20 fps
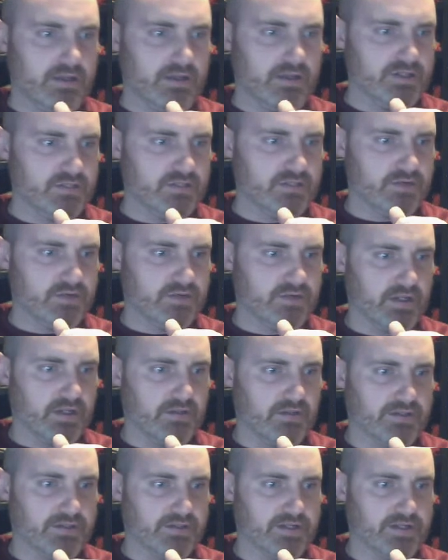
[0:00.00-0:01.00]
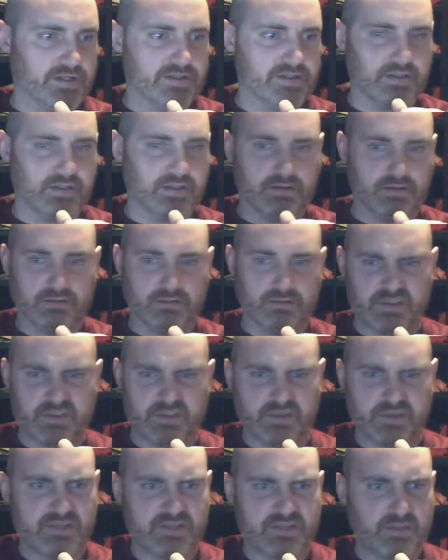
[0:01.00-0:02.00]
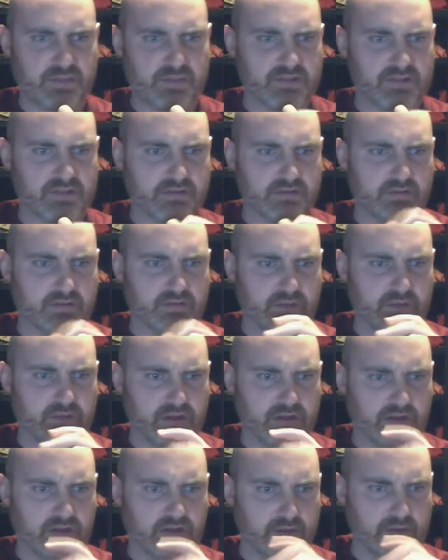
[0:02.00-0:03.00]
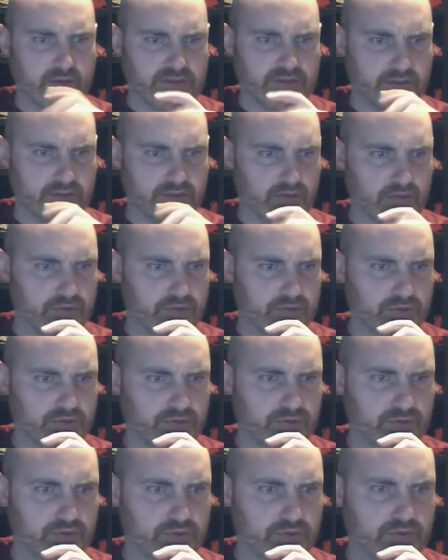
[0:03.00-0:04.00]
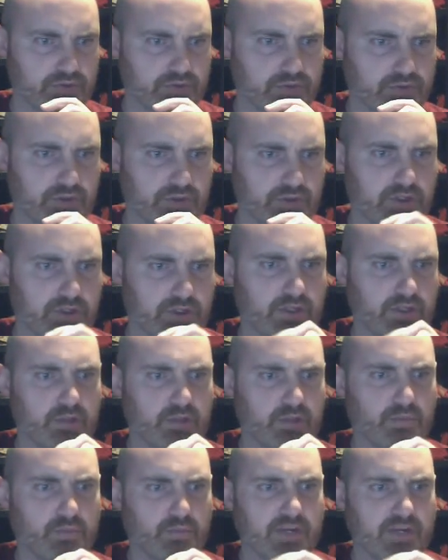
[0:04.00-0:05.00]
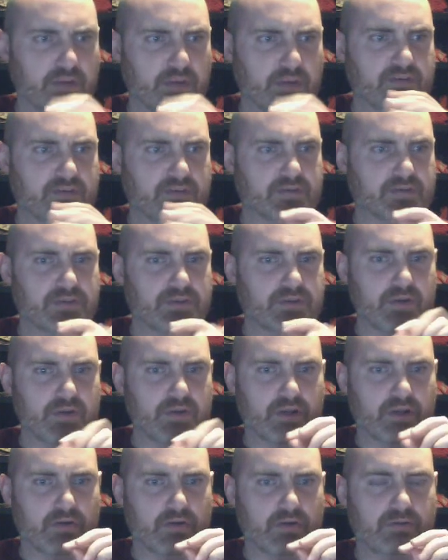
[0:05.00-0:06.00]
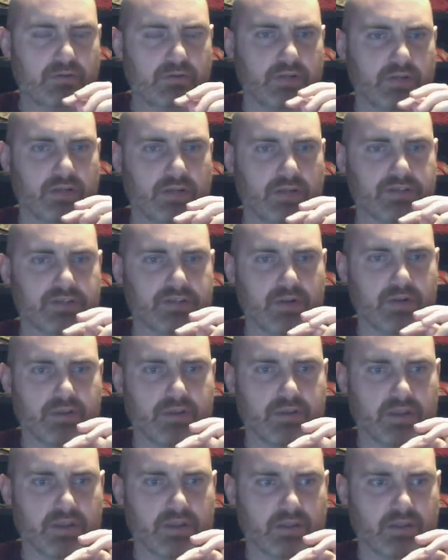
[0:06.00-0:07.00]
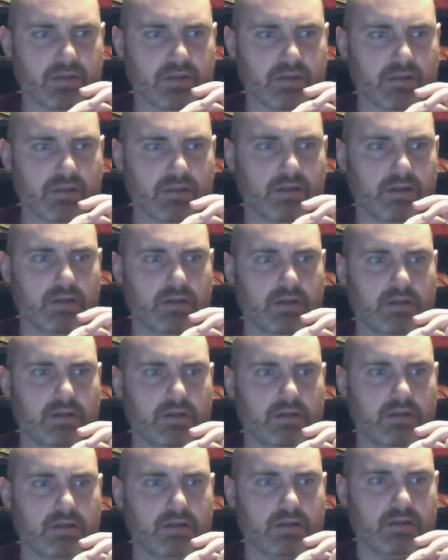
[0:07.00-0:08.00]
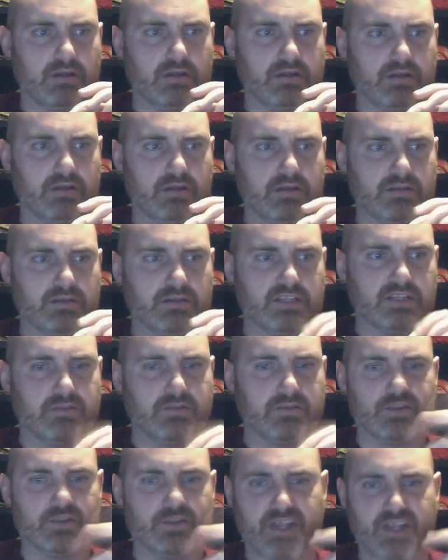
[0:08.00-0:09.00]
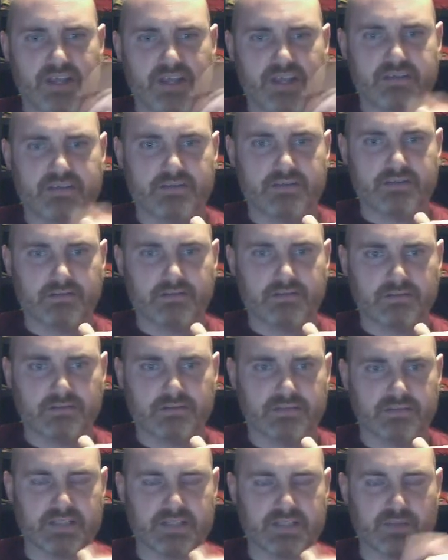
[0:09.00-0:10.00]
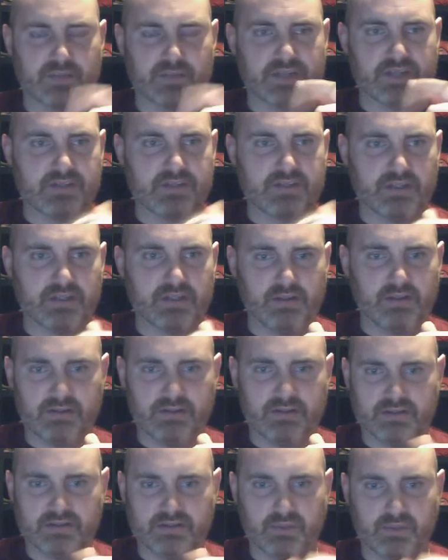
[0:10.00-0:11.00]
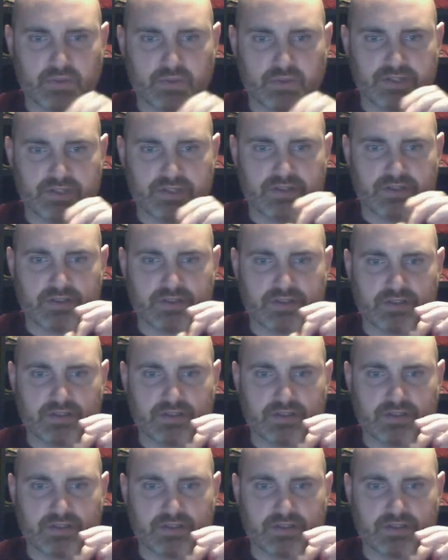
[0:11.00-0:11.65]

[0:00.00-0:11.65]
just for giggles, here's the, since we have 10 minutes, where let me show, break out my Visual Studio Code, and I'll show you the Tensorflow Js, since I've mentioned it, and there's no more questions.